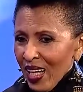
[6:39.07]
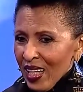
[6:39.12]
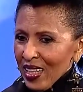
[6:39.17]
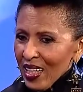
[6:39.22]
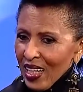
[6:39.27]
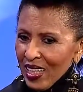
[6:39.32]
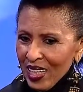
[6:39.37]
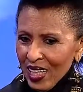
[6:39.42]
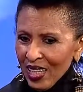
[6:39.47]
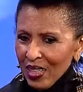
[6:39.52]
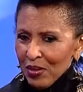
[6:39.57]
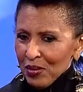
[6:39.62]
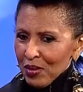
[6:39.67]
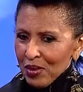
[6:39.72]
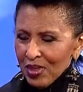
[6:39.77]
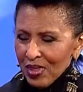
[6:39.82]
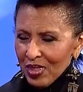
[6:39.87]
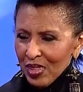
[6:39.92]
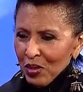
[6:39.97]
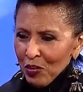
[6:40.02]
that at
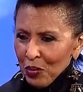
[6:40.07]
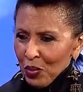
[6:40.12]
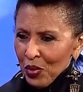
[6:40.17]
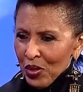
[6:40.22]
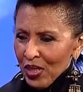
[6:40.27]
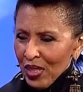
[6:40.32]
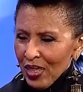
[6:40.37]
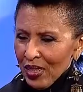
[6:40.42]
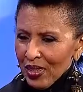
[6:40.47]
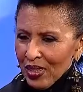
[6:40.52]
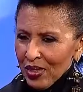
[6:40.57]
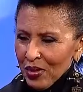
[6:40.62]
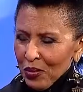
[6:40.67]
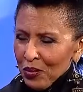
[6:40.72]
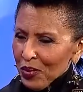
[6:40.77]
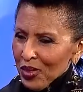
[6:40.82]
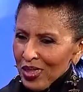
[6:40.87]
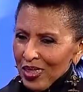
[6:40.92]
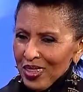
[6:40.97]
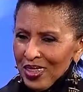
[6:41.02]
some point I go,
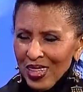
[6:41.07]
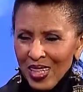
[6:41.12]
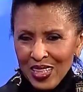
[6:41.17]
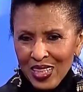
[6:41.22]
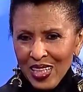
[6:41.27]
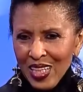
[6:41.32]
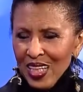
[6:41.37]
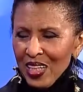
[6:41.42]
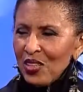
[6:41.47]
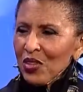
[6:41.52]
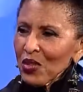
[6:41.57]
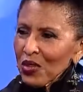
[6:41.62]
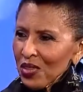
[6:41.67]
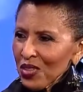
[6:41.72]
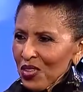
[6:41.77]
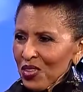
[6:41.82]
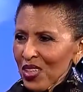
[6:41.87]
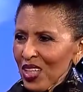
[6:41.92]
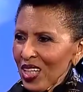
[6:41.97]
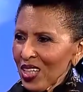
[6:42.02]
well, I can't go on
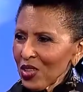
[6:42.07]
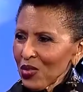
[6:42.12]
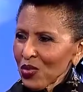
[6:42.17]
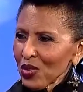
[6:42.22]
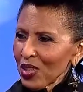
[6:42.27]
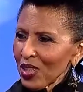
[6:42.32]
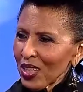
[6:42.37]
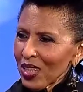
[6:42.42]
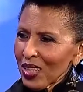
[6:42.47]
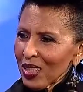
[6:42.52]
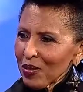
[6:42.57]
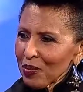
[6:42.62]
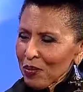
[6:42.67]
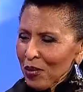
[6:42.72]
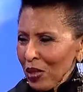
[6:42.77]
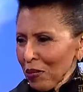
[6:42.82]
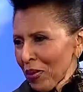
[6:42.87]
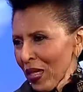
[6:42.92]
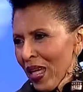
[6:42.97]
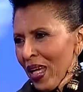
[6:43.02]
the stage with
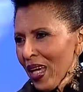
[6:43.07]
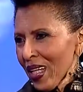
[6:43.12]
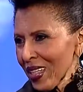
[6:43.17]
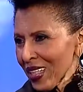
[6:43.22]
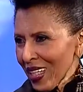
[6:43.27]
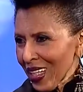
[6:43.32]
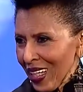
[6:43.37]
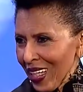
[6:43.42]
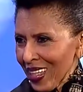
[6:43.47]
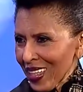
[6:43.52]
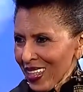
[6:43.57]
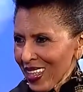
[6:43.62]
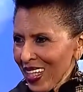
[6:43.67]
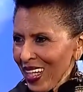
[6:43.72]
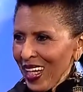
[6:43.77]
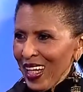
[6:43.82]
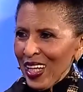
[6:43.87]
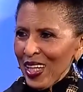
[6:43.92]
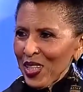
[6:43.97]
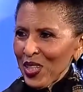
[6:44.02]
my band again
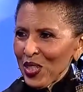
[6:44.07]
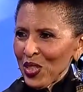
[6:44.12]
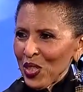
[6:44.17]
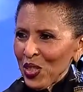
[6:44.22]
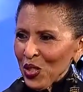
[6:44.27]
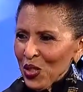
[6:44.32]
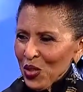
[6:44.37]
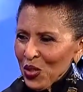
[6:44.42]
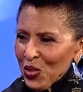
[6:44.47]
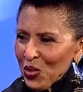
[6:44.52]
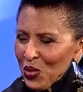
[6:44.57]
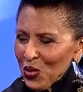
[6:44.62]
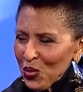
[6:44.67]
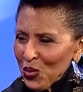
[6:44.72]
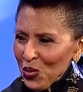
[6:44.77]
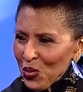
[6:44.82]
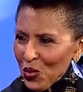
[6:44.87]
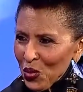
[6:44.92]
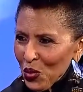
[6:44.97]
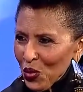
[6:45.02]
and
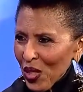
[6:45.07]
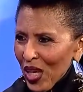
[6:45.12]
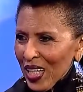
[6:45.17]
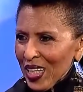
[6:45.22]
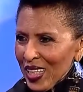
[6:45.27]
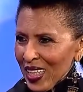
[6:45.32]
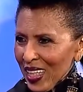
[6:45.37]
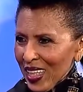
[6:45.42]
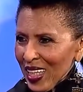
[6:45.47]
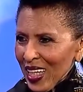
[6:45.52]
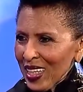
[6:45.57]
do that again.